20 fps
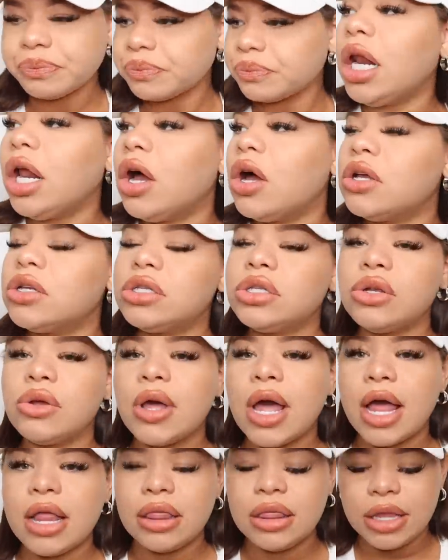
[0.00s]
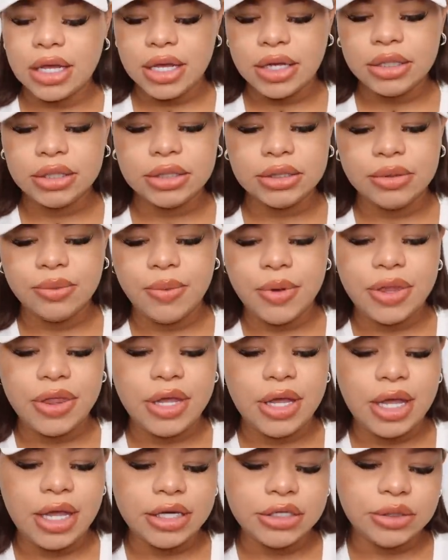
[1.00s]
And I also got this with
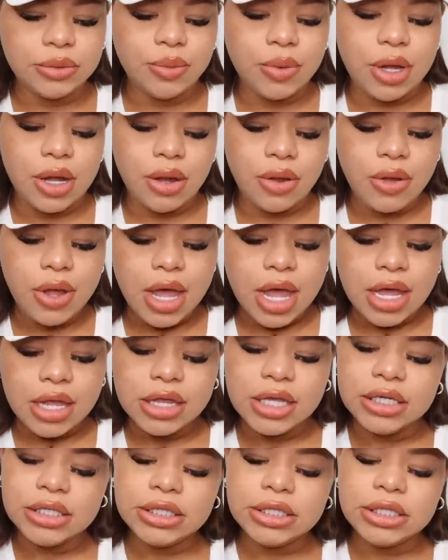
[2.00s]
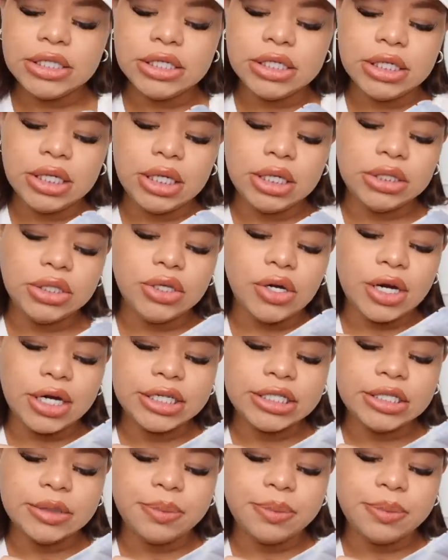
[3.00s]
it as well. This is the dark